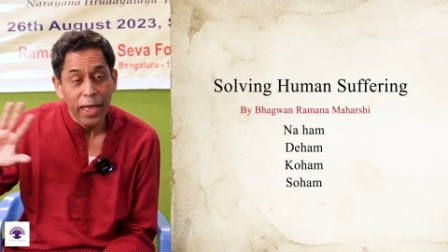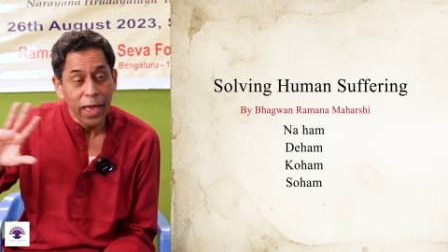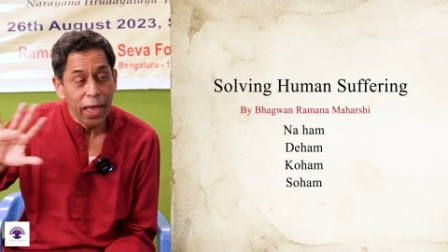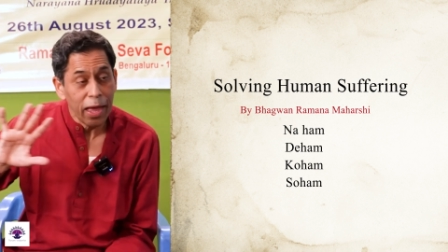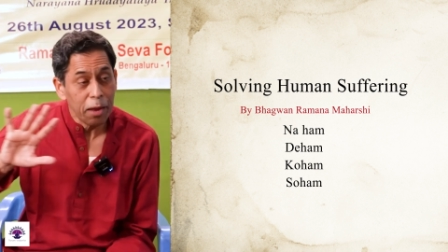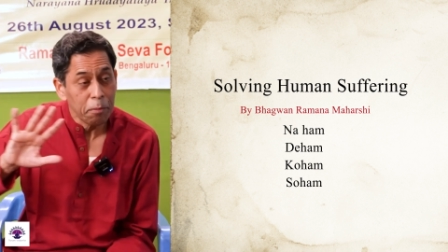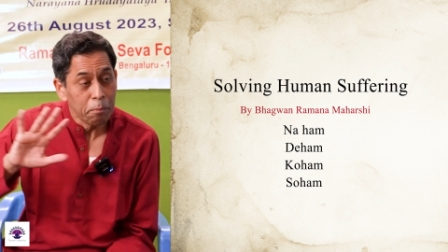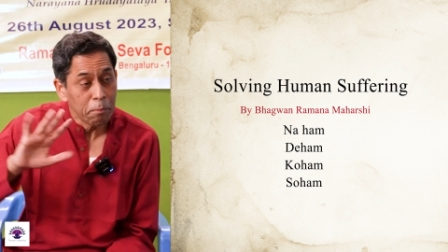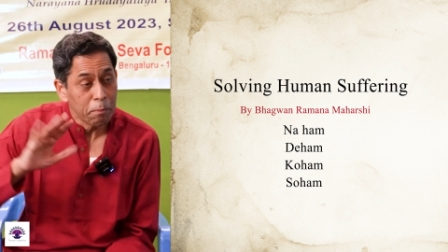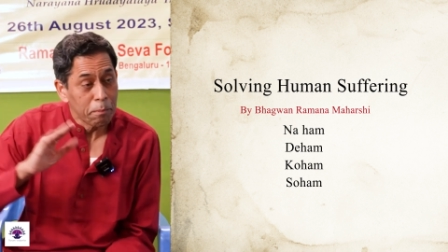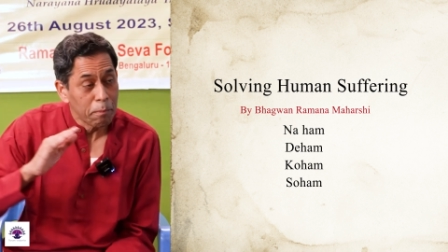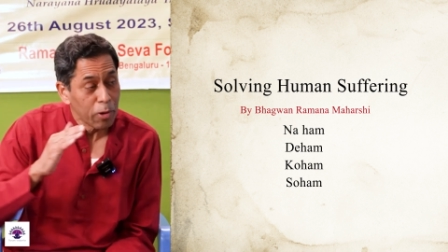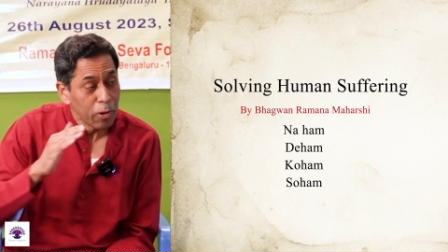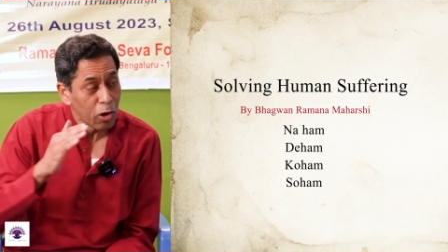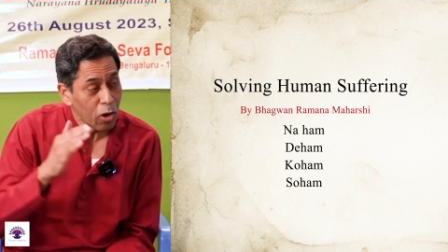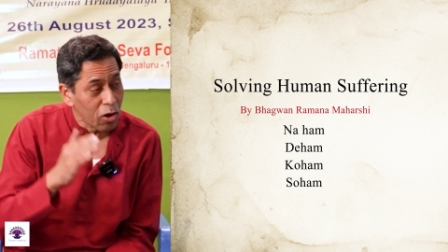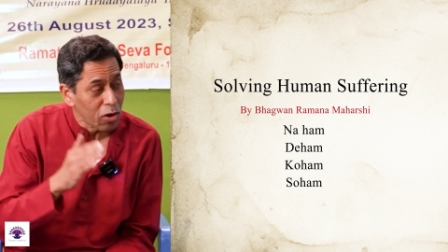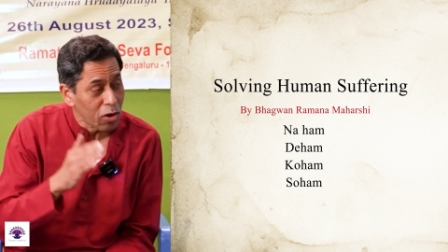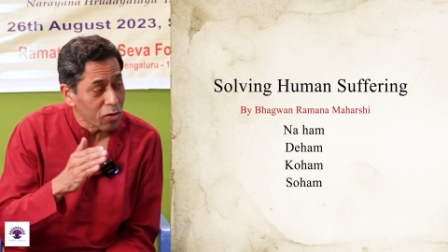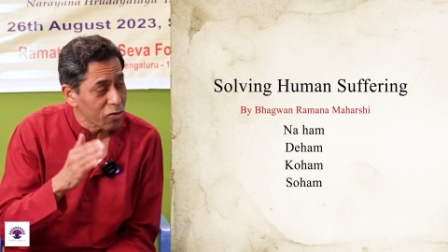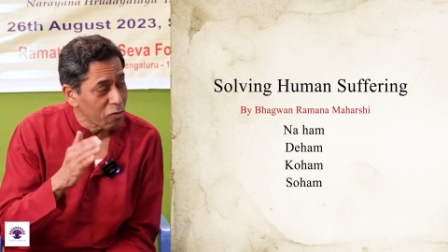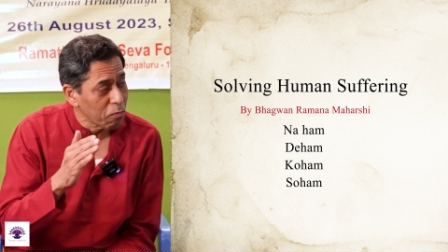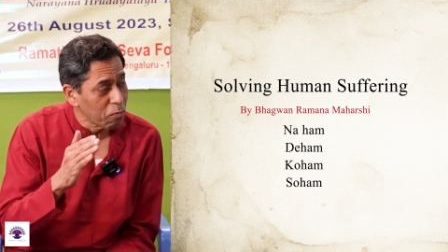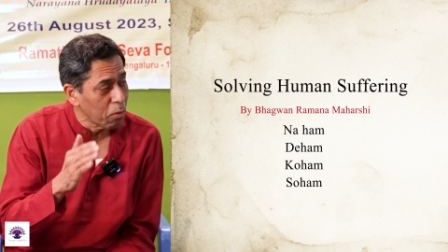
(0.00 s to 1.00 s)
And
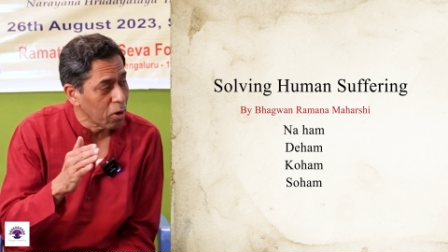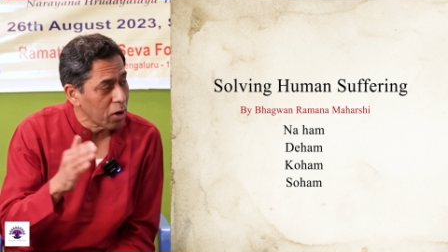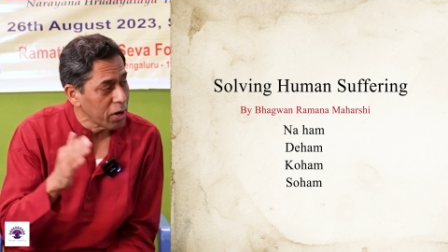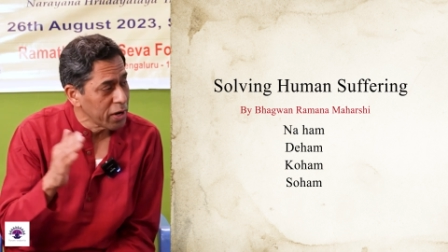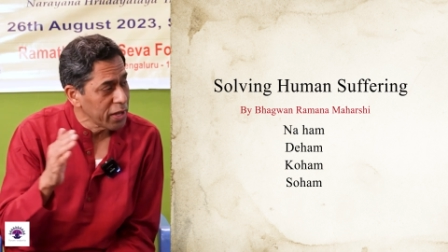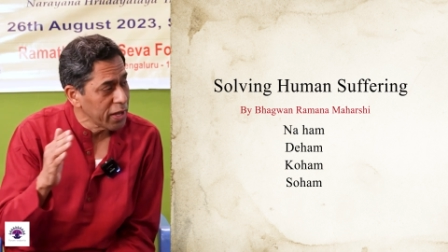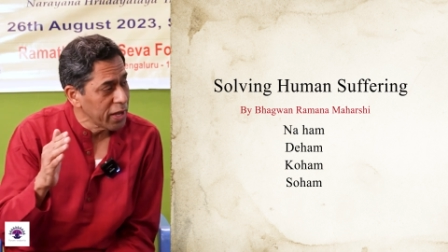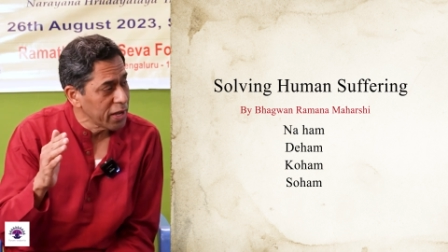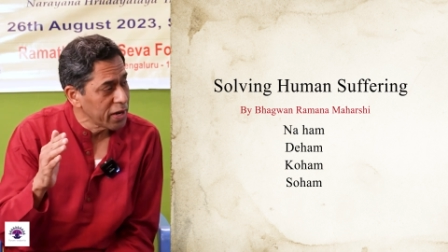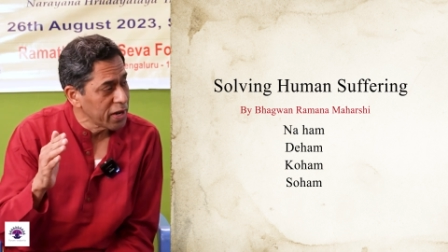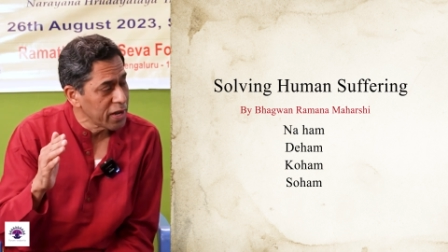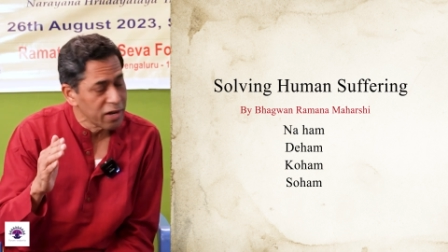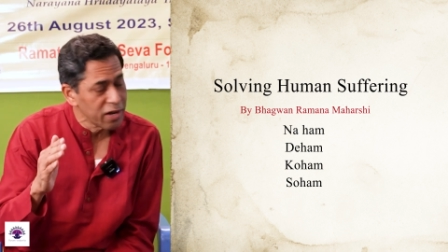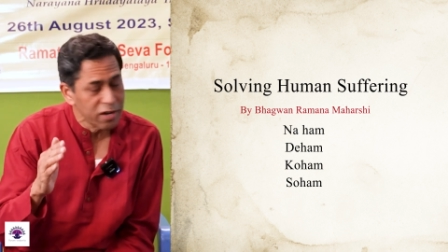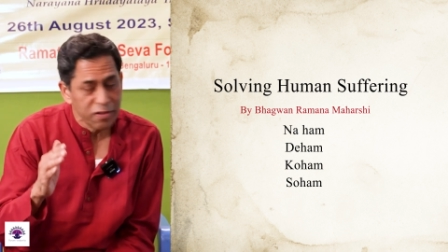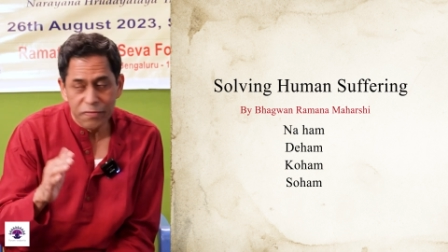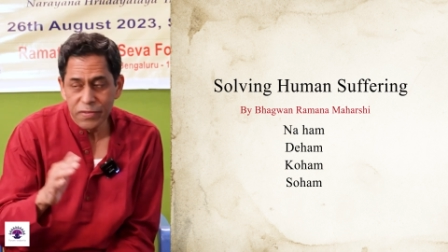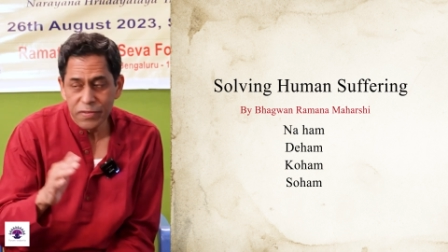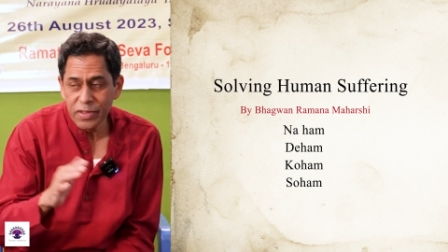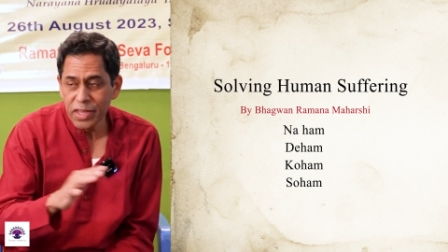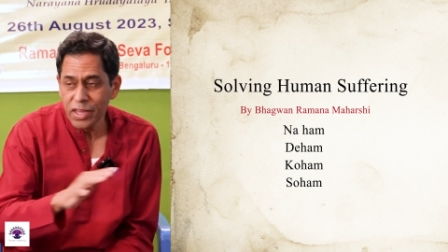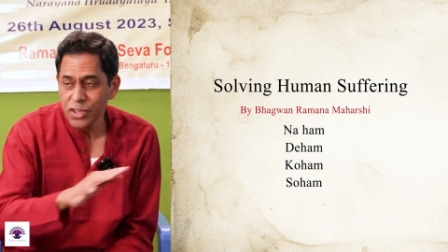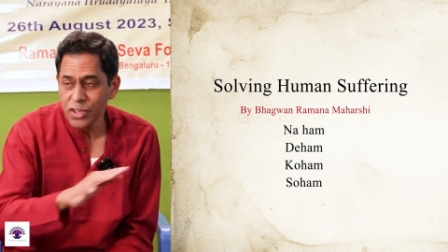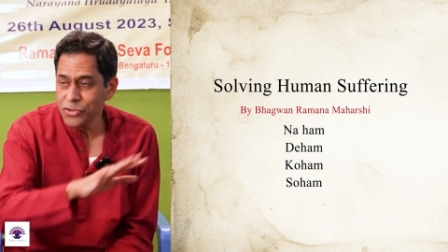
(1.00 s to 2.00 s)
because of body
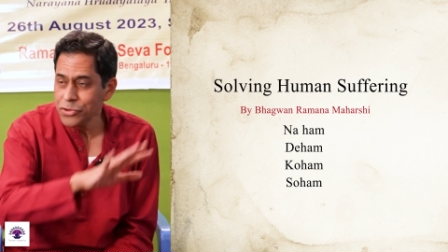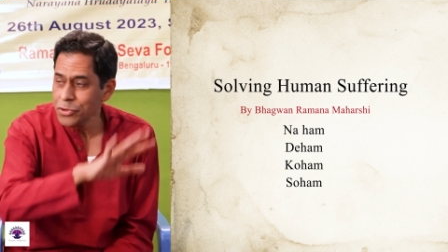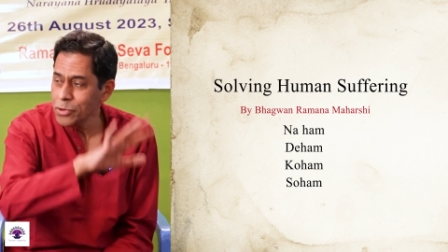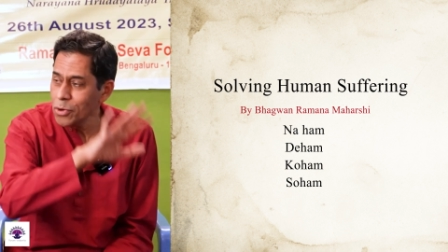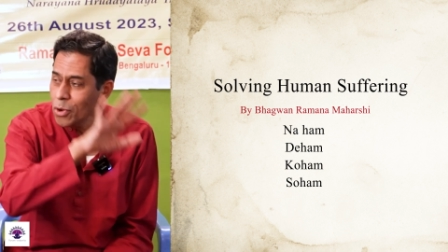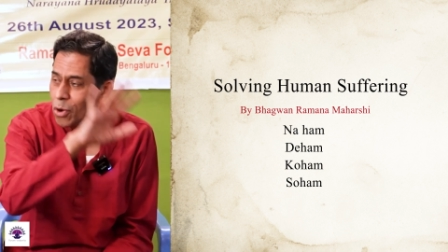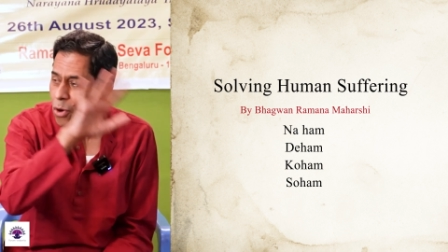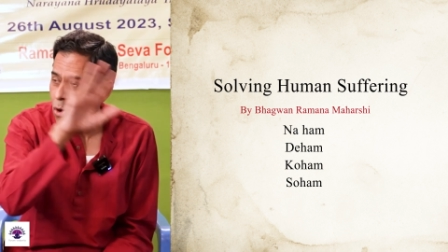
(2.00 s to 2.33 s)
identification,